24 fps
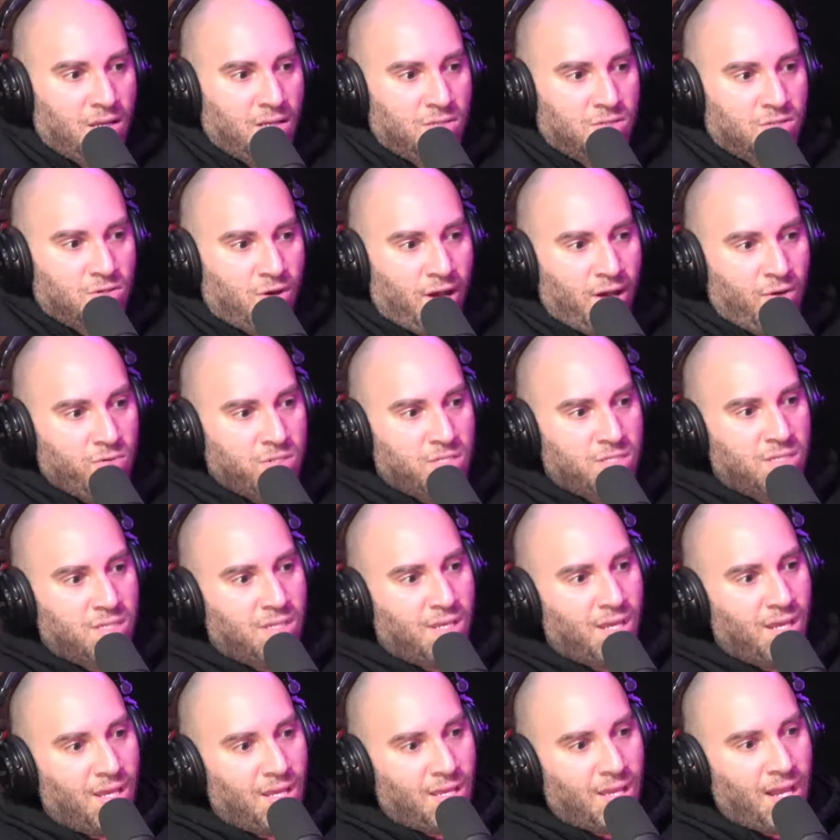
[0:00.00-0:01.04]
So I was
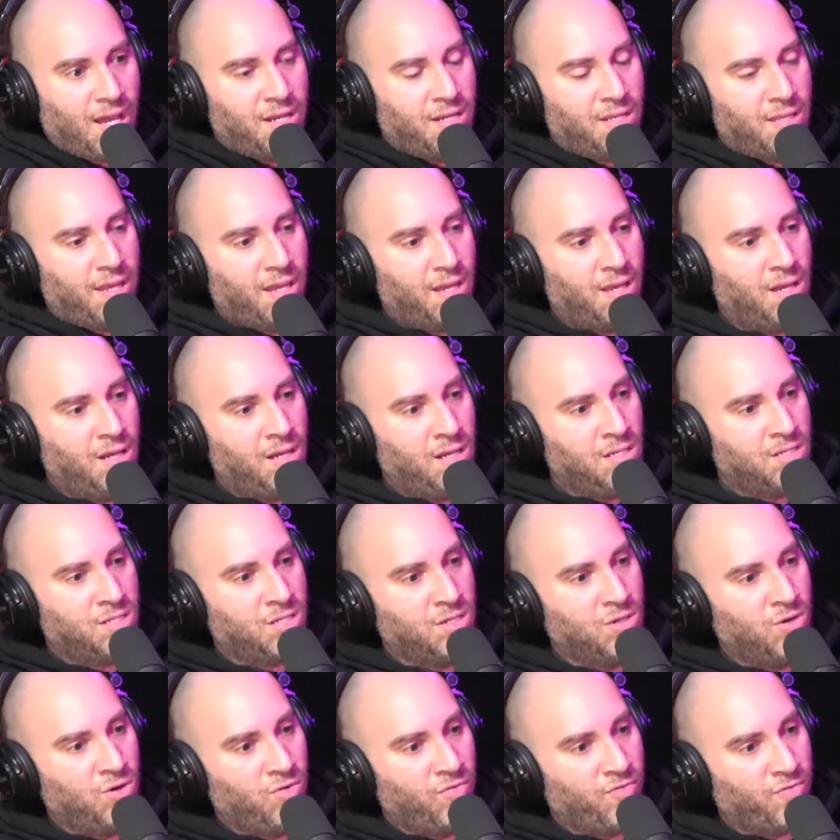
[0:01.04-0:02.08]
like kind of like hunching
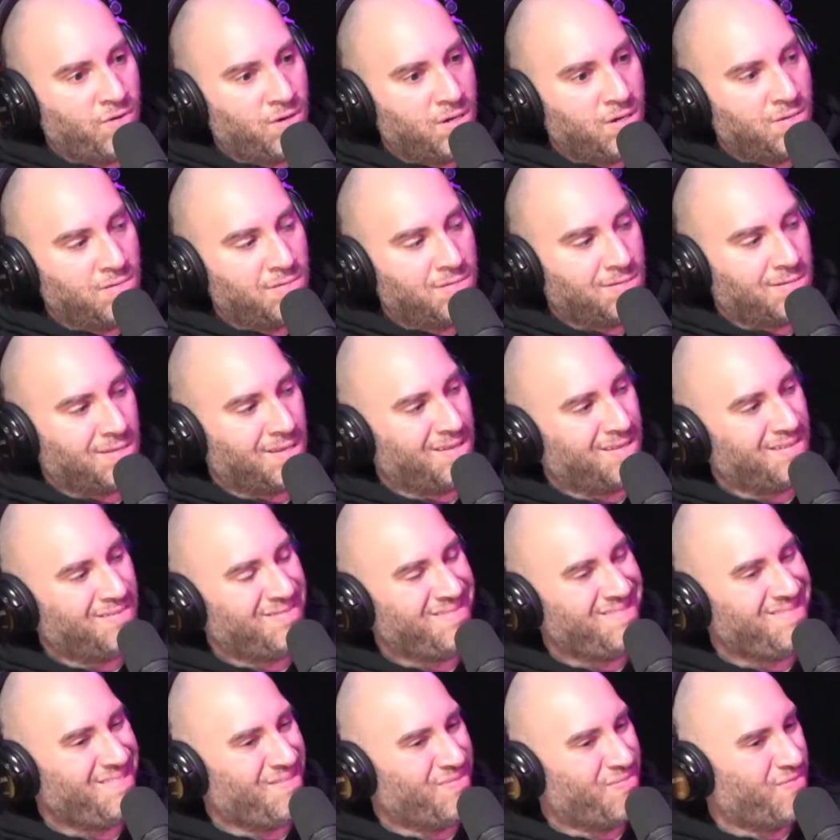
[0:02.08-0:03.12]
over, and I was just like,
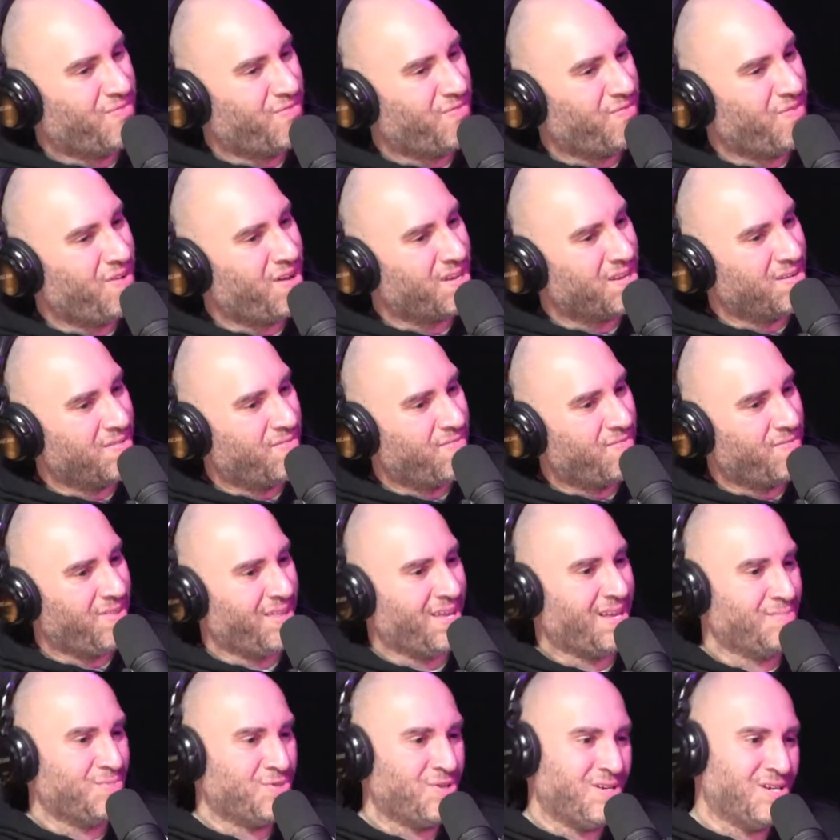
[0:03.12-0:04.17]
what the fuck? And I feel like
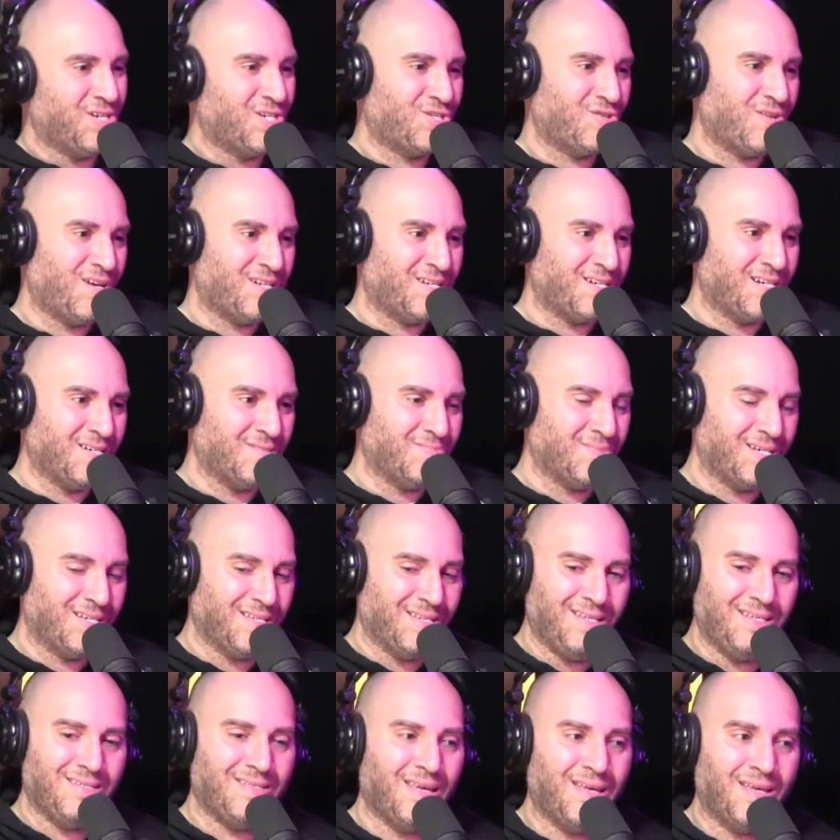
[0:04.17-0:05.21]
I'm trying to stretch it out. I'm like,
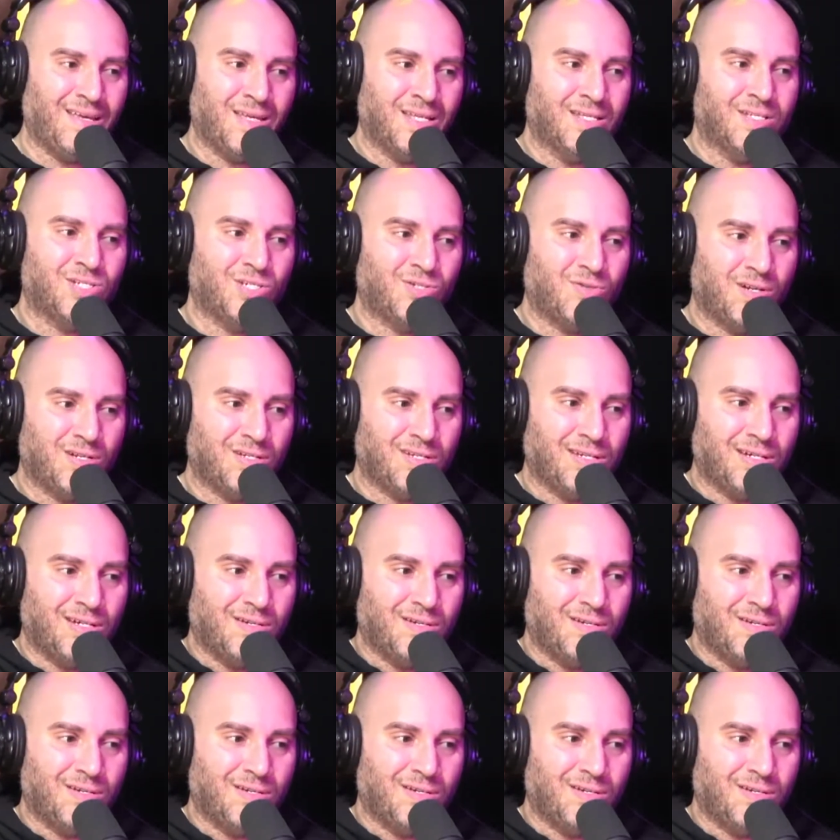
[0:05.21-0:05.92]
this ain't getting stretched out.